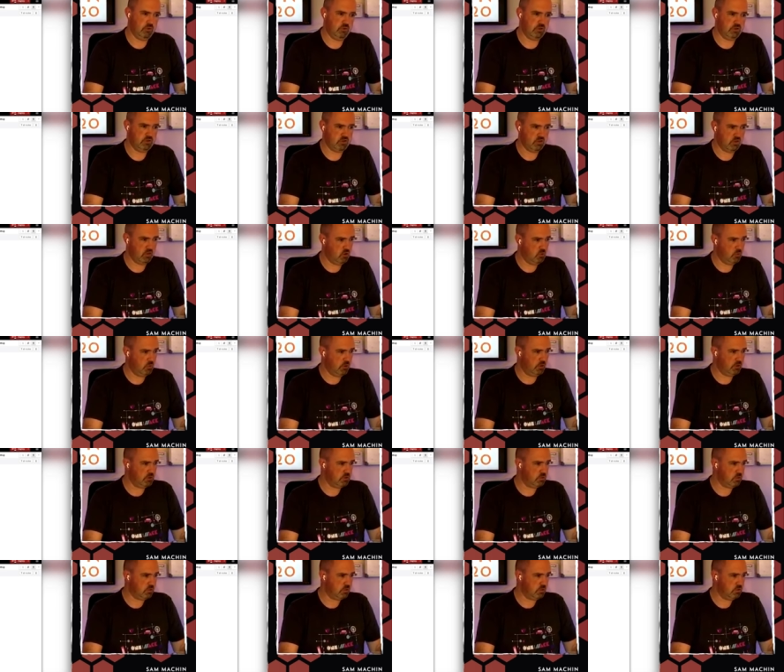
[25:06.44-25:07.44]
Really secure
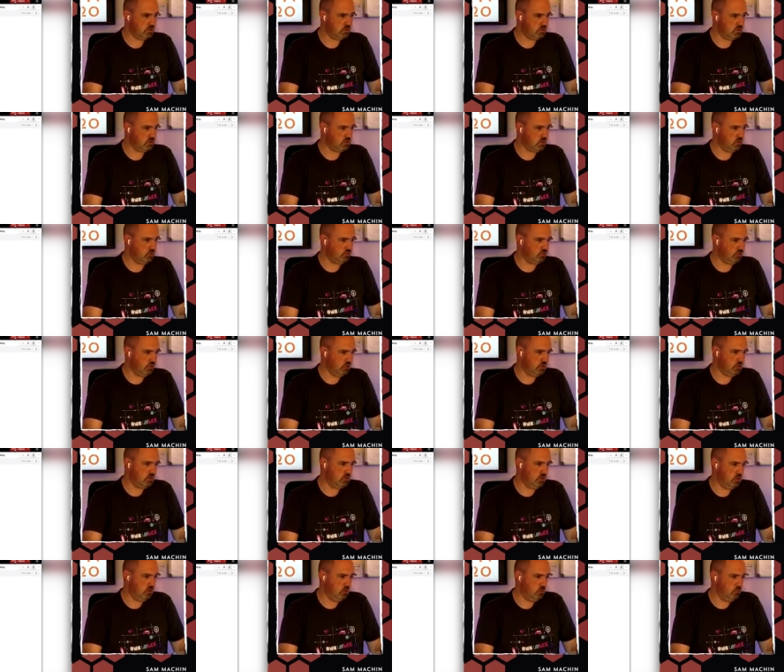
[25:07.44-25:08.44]
passwords, don't try
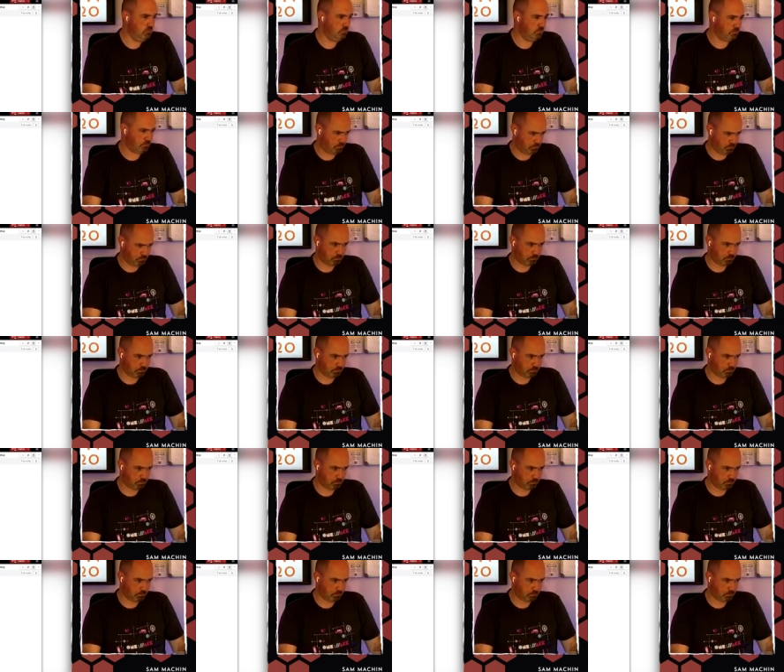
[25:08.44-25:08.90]
this at home.